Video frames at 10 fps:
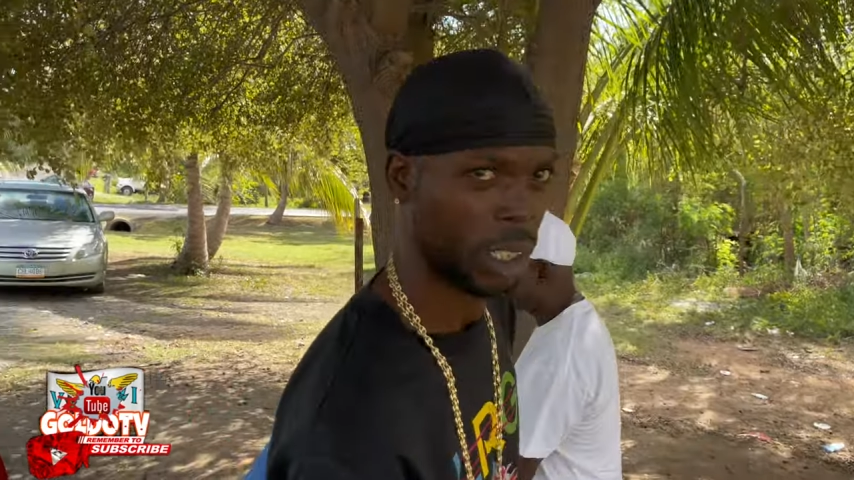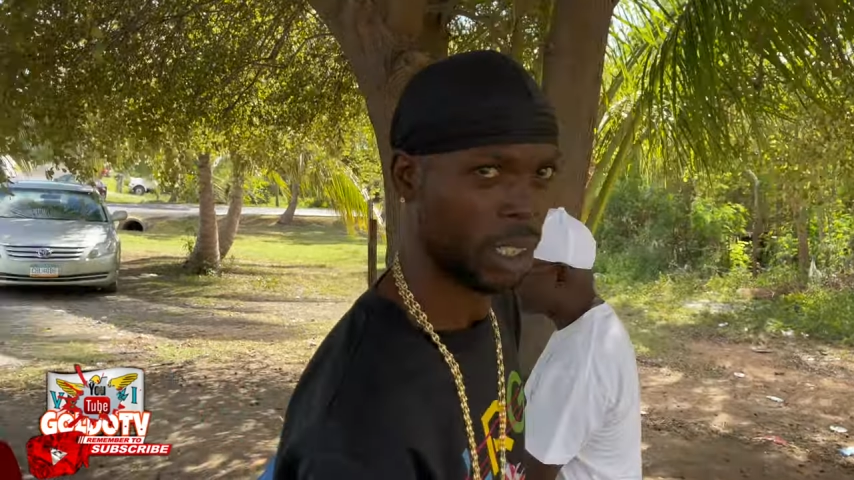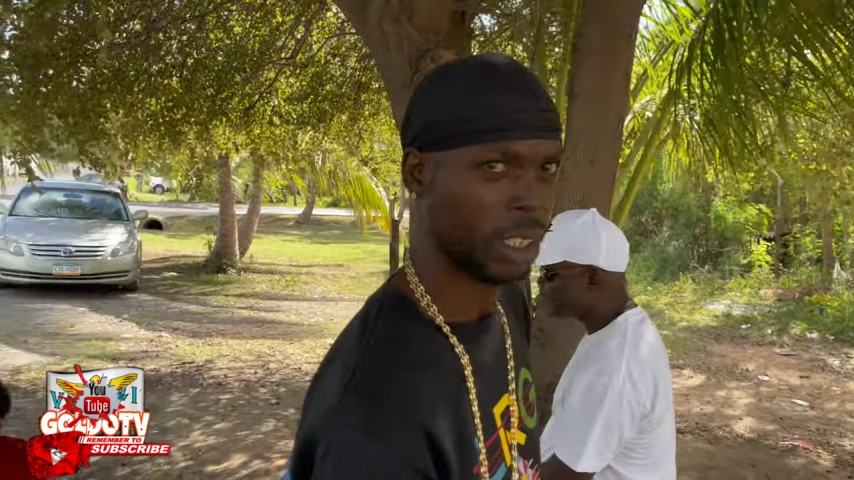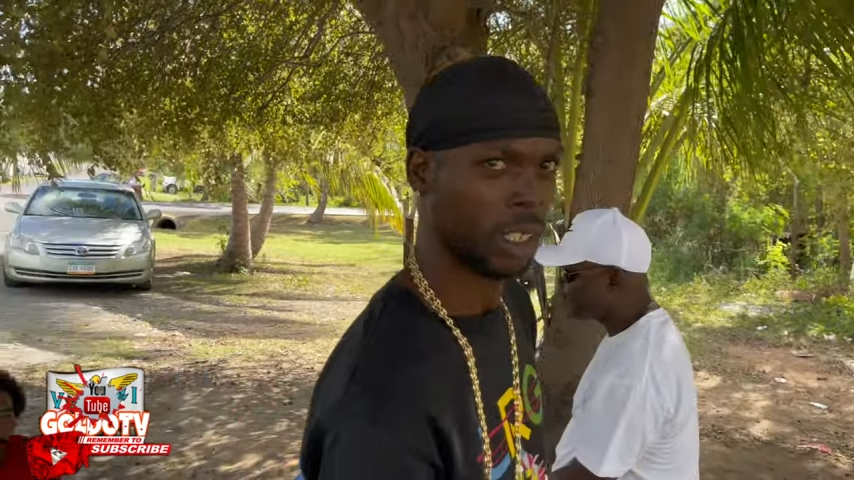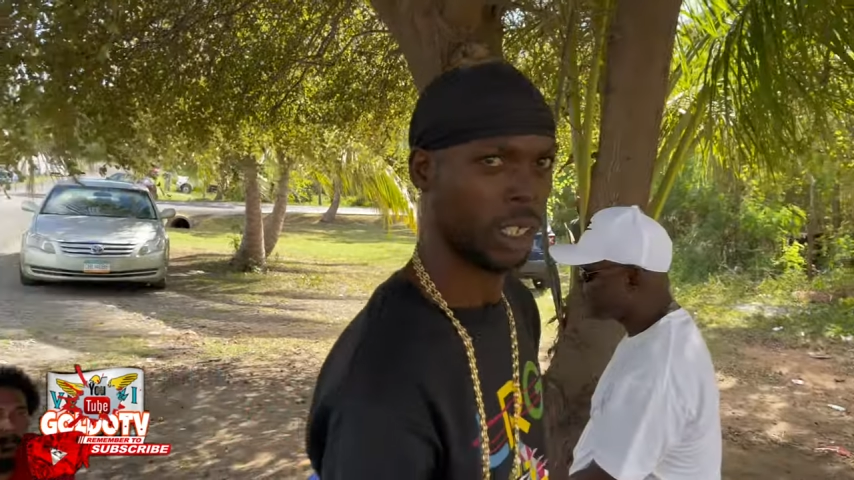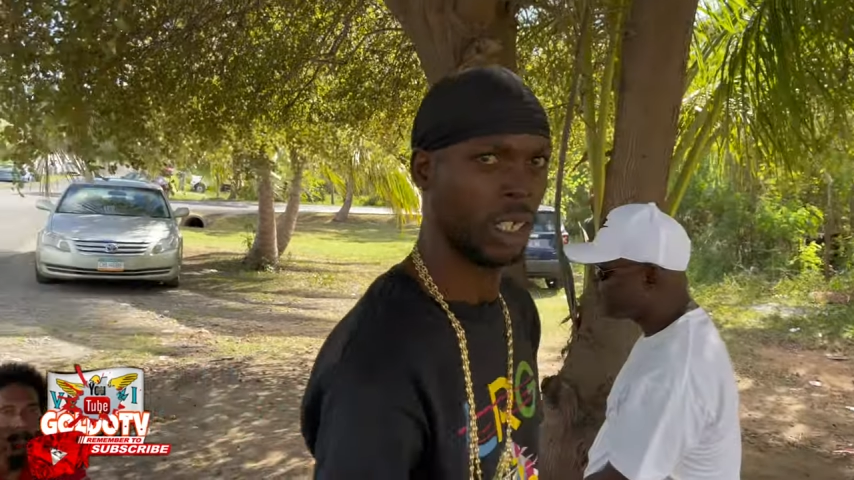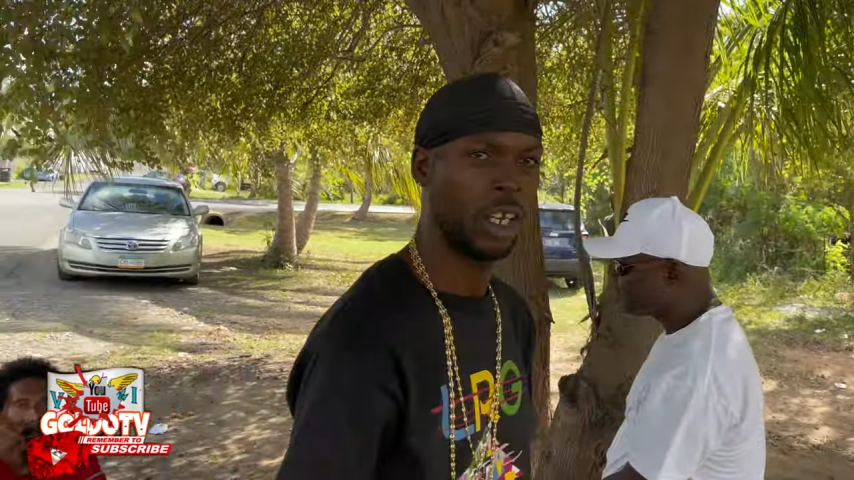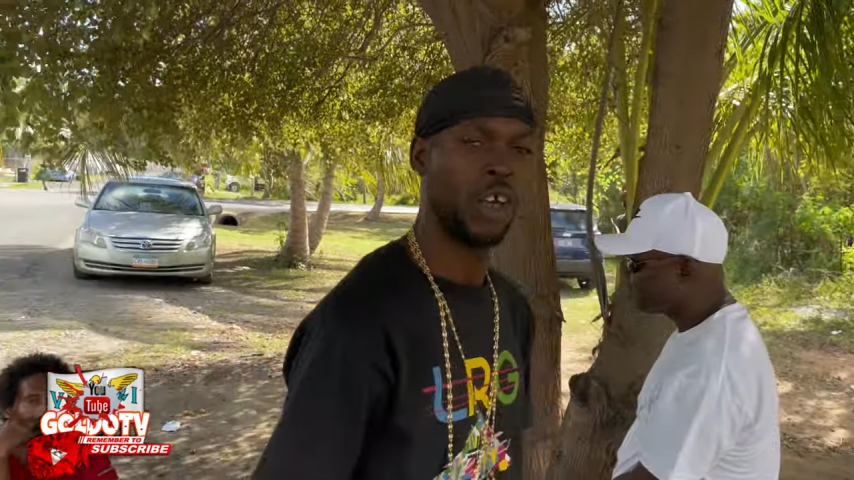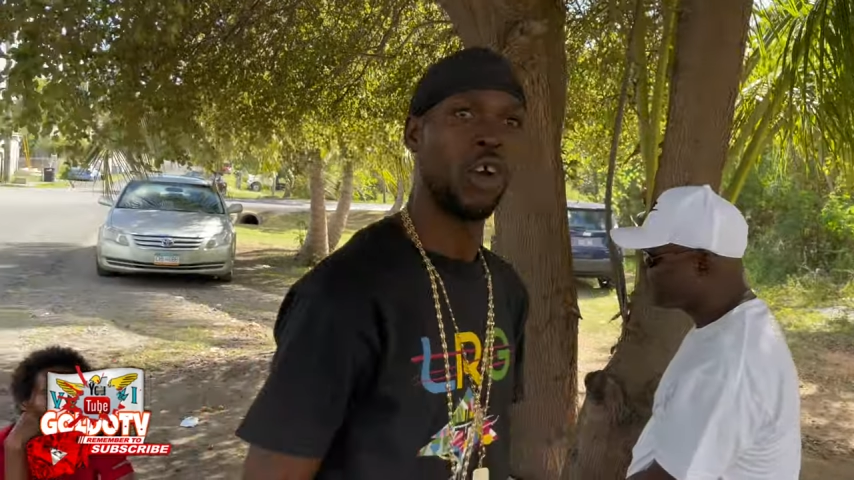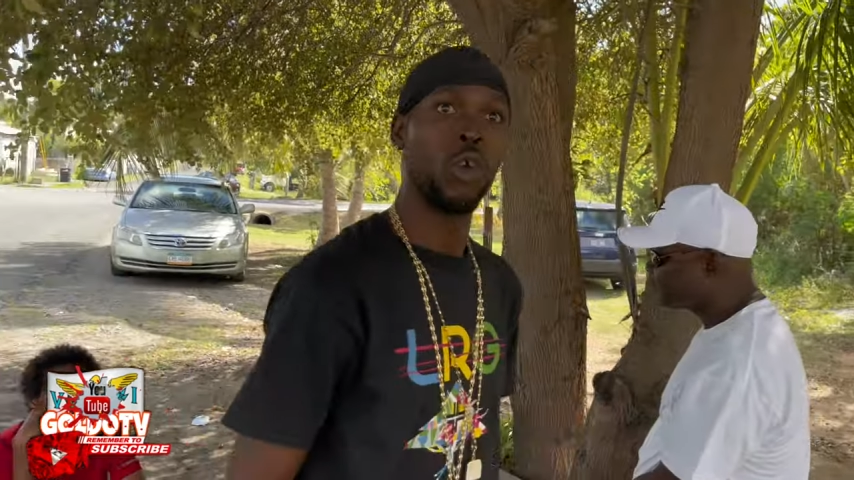say you
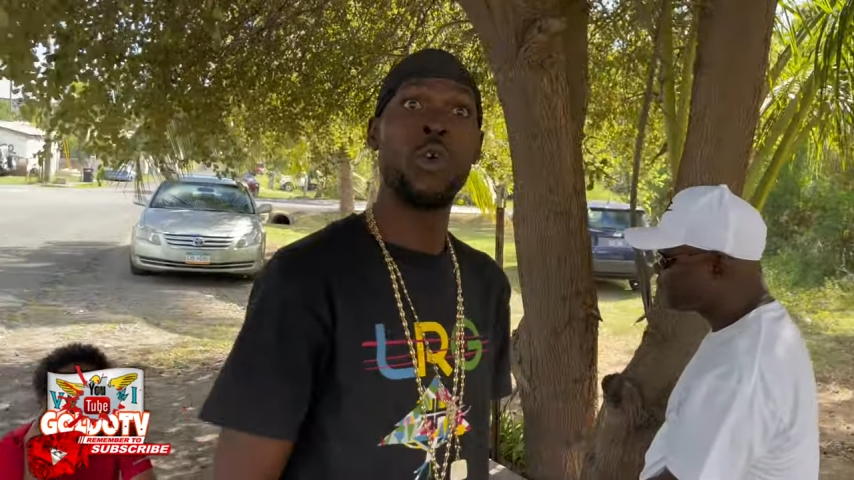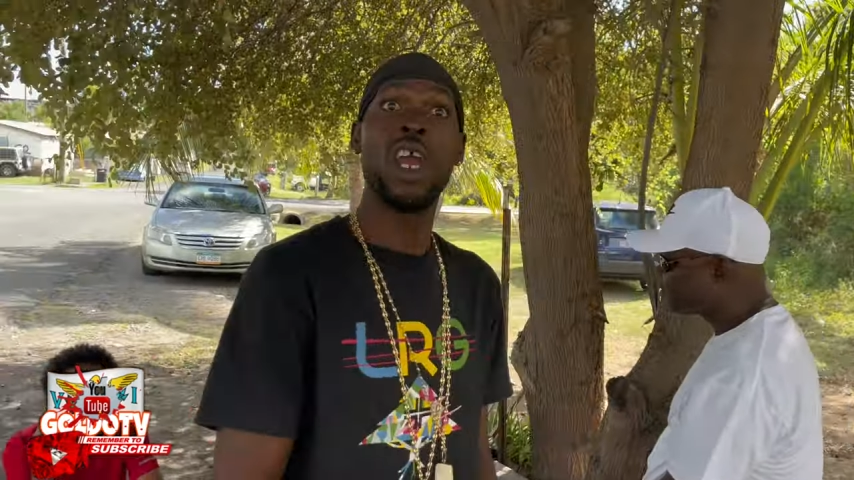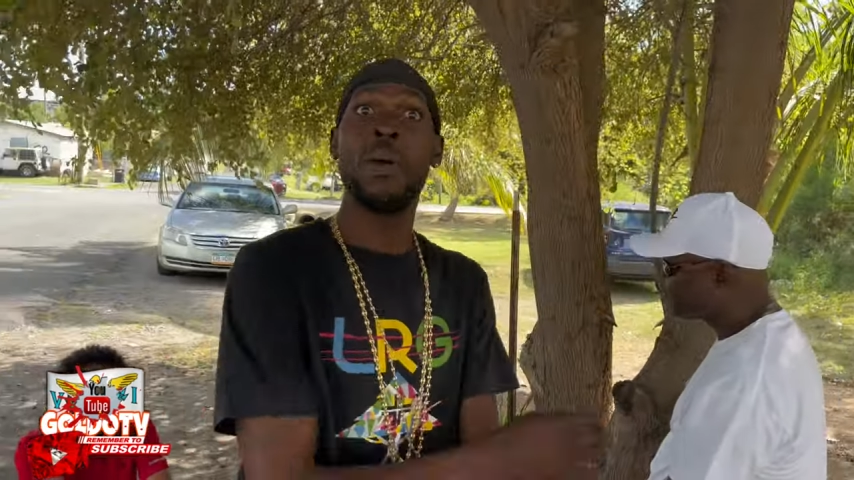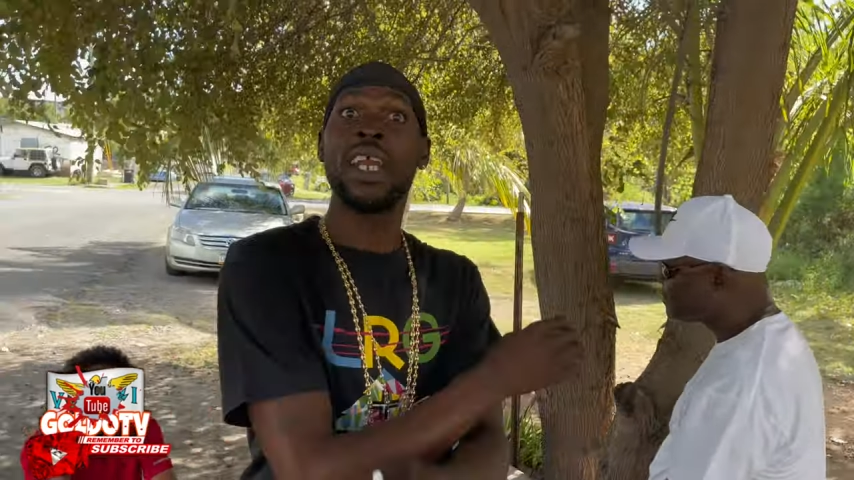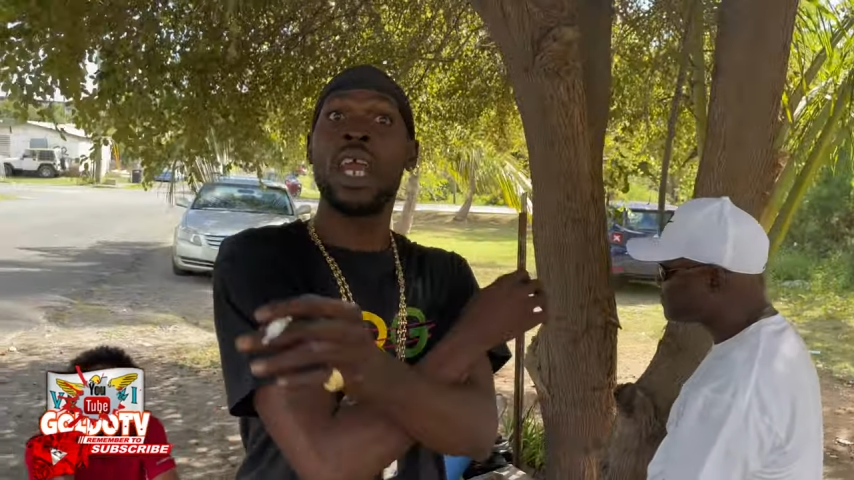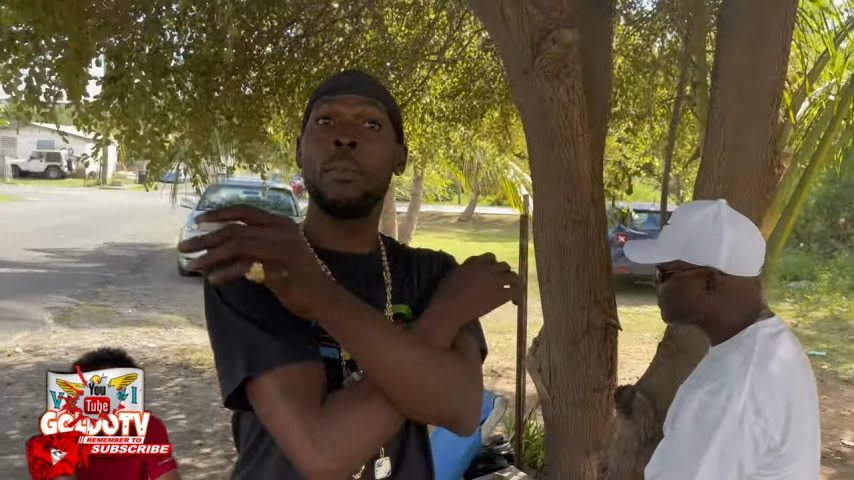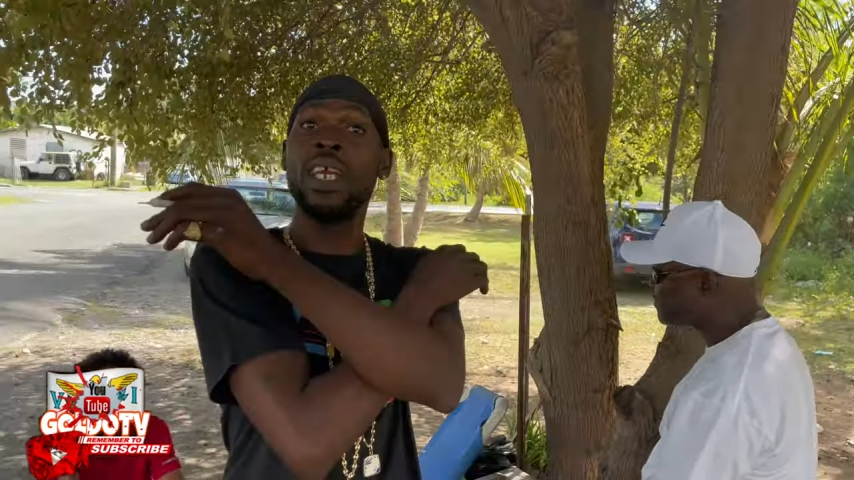alone. Rayman